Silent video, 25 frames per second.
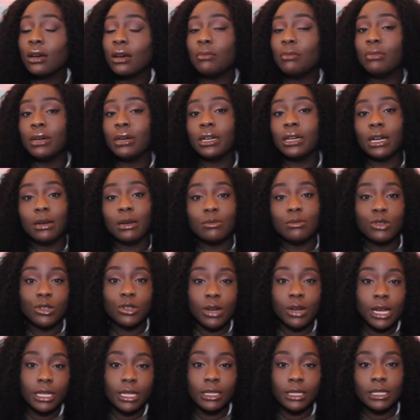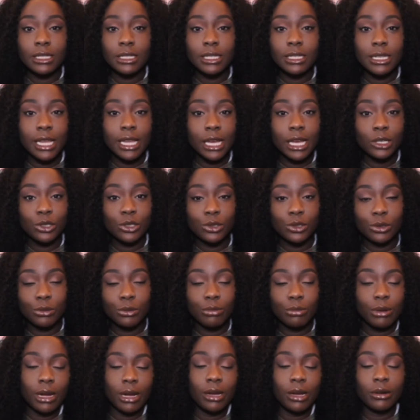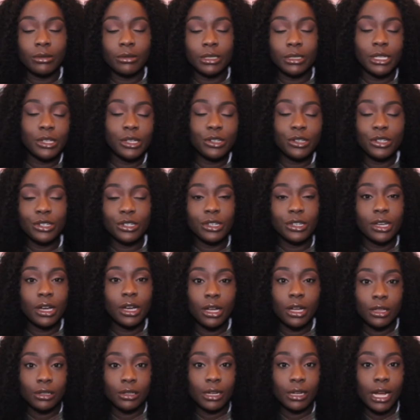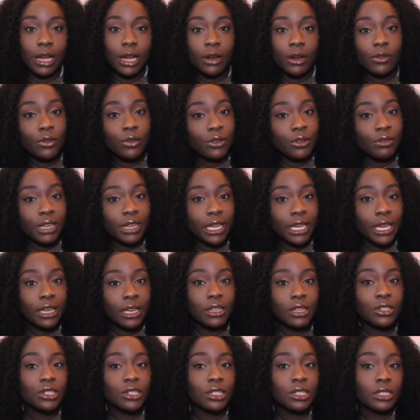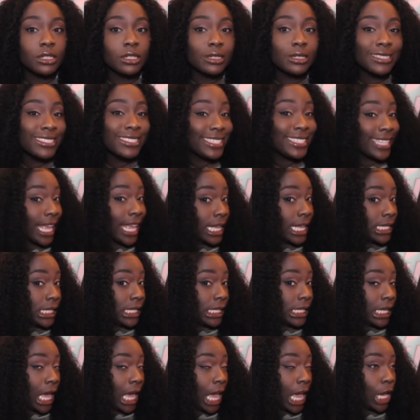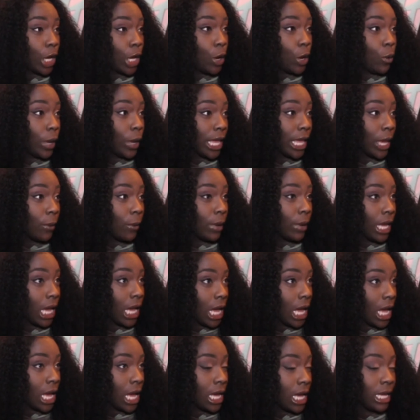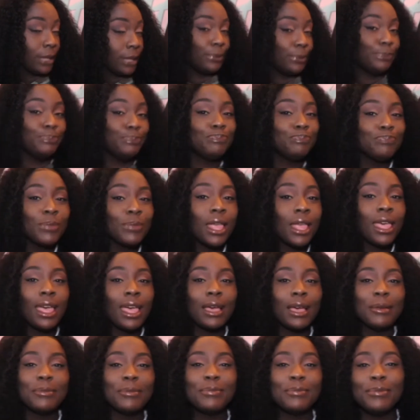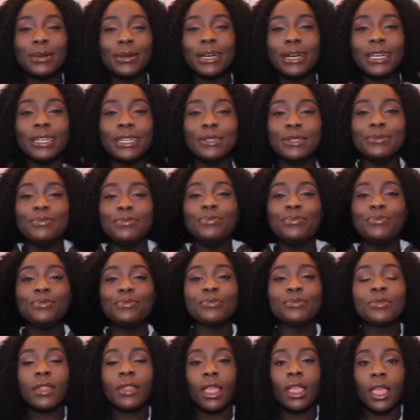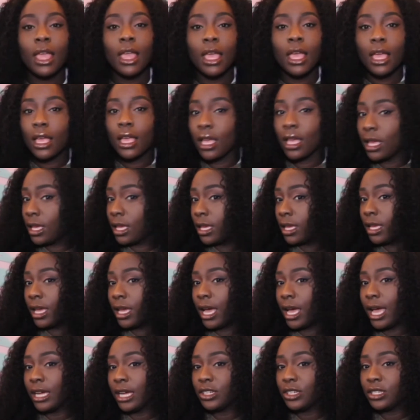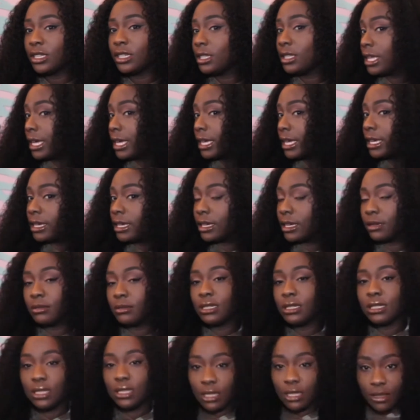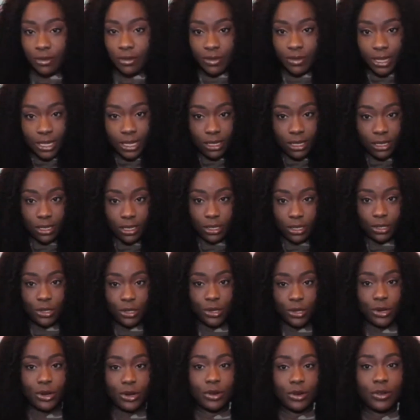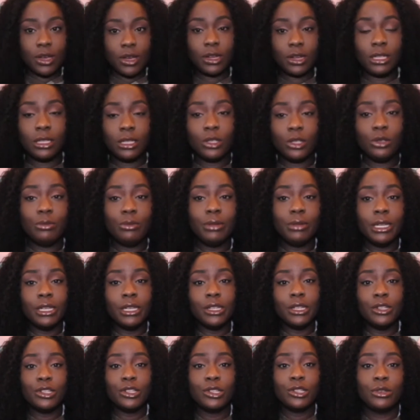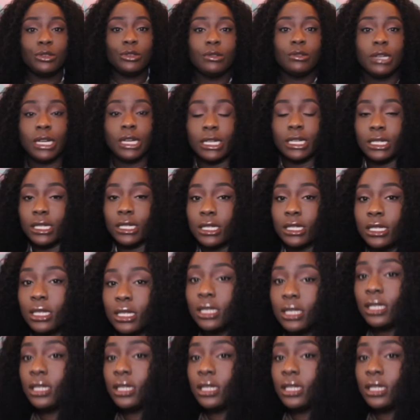but I'm trying this natural brownish color out for vacation. San Diego, here we come. But I actually like it. I'm gonna see if I can turn around a little bit and show you guys